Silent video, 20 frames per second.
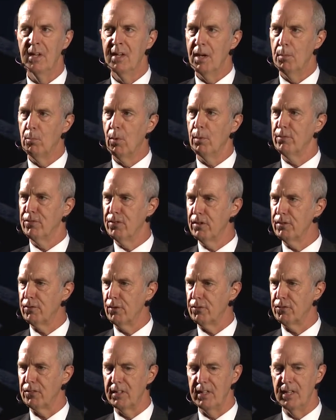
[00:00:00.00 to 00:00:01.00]
And what was
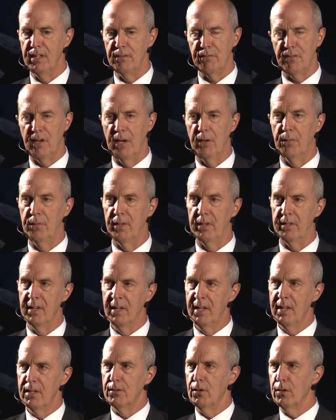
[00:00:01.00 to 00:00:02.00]
interesting, he found that
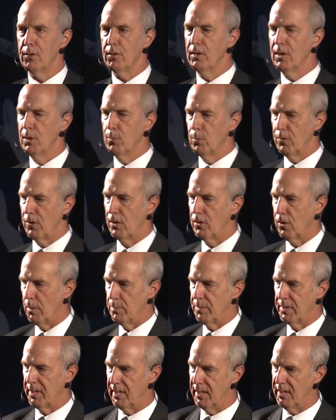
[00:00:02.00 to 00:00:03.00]
not only were the
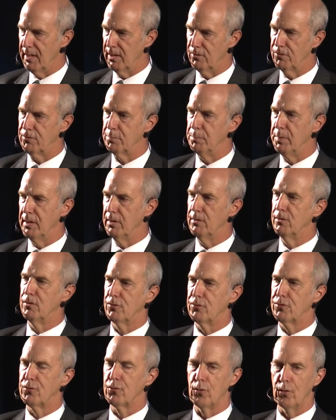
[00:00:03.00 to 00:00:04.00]
common lands being
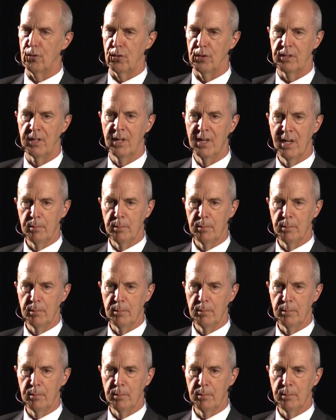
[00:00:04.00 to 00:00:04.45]
destroyed,